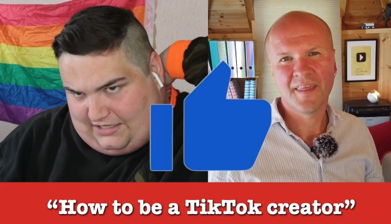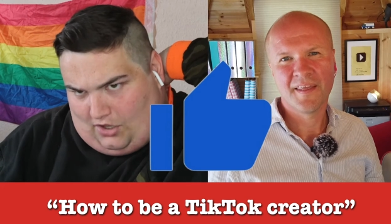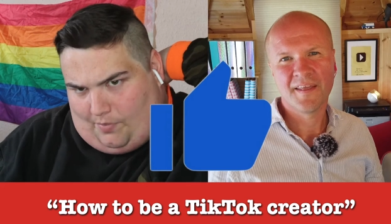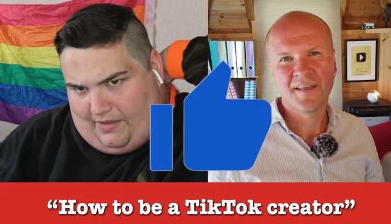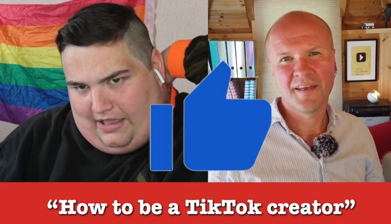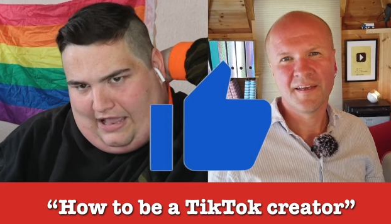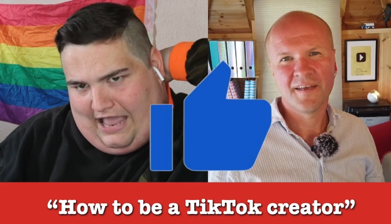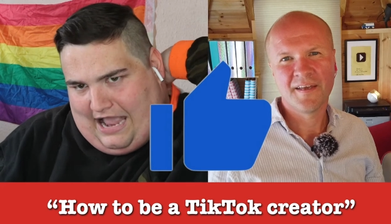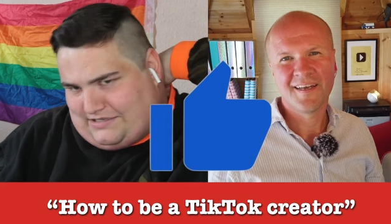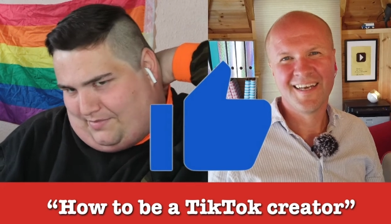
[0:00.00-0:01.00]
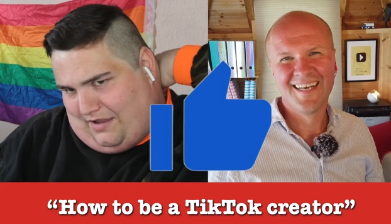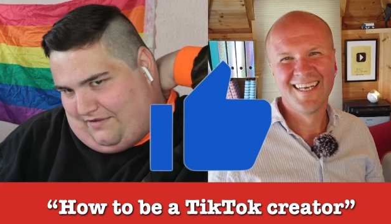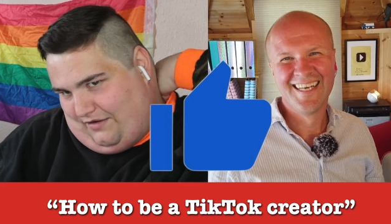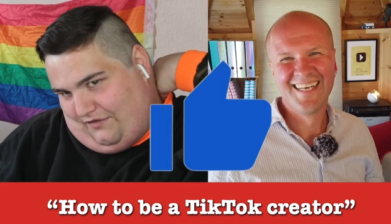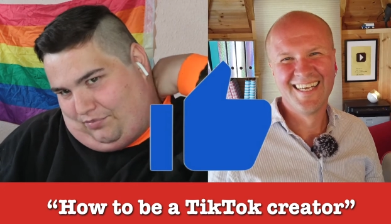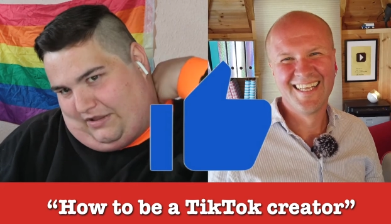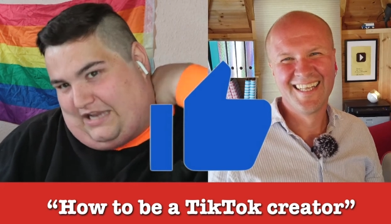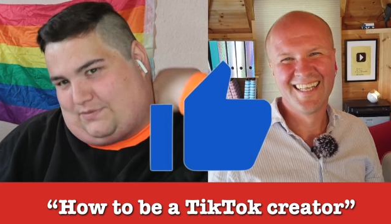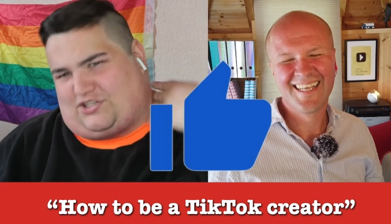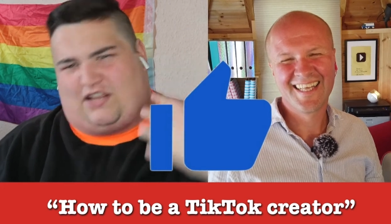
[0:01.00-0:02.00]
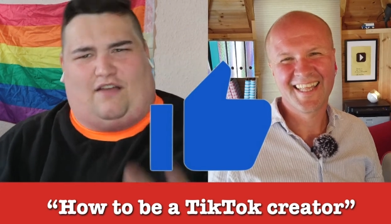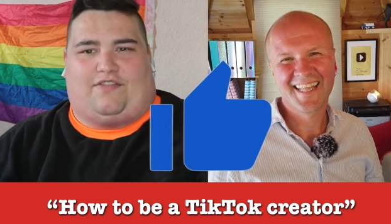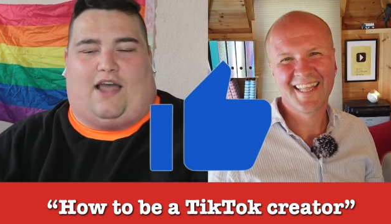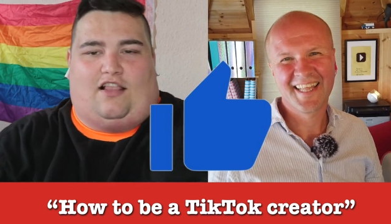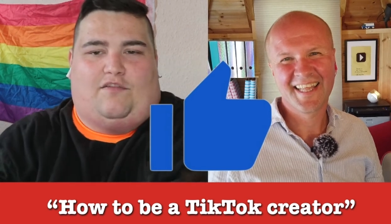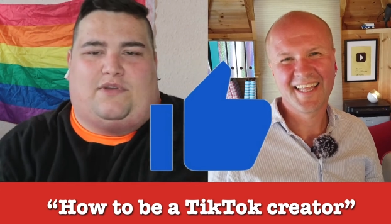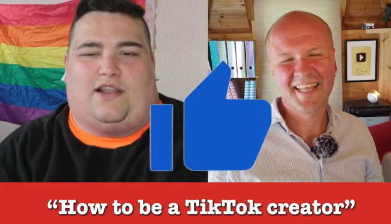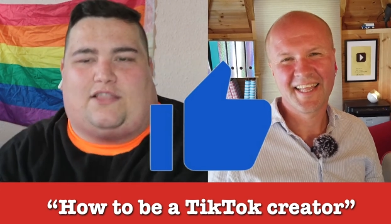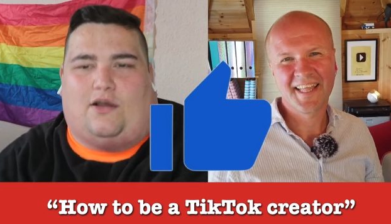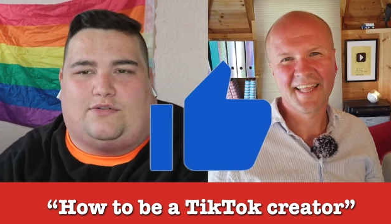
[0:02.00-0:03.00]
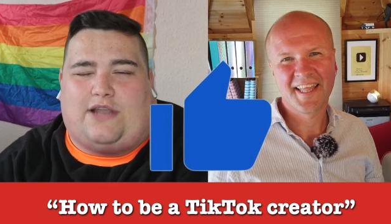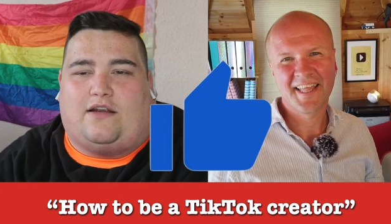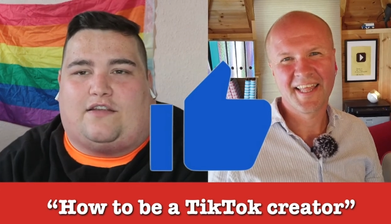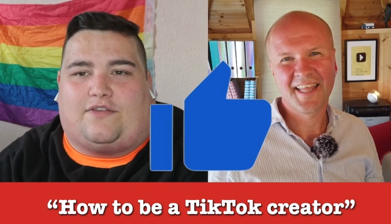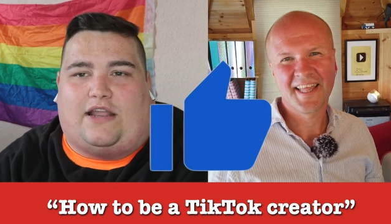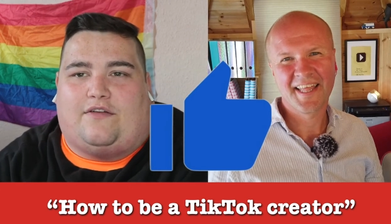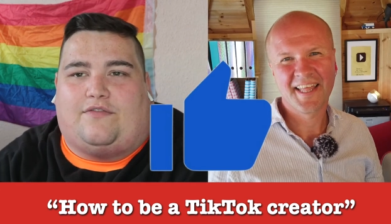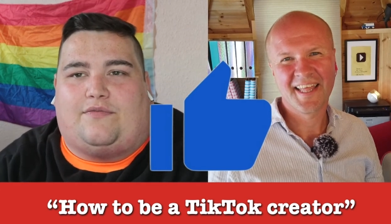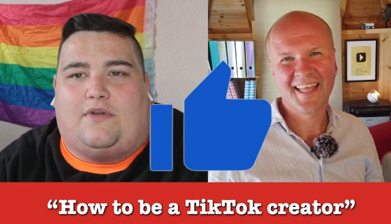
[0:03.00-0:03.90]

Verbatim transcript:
Speaker 1: a little bit. I act a bit out of place, which I love that. I love being, like, the alternative kind of